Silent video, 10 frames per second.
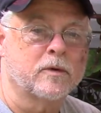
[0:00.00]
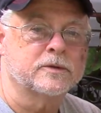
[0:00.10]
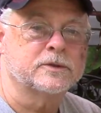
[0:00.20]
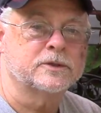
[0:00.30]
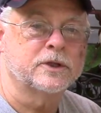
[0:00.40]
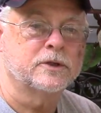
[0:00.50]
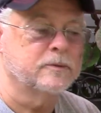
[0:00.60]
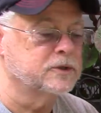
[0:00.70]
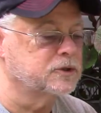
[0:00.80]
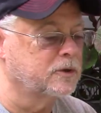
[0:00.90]
to do is
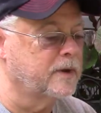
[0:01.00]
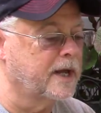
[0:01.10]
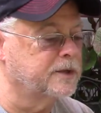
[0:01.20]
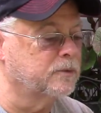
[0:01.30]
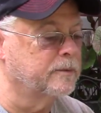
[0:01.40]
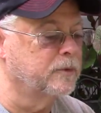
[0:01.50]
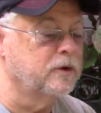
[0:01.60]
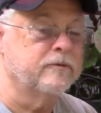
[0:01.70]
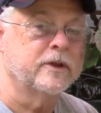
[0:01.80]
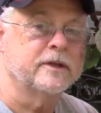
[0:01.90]
show you how to remove
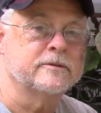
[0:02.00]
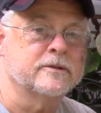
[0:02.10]
these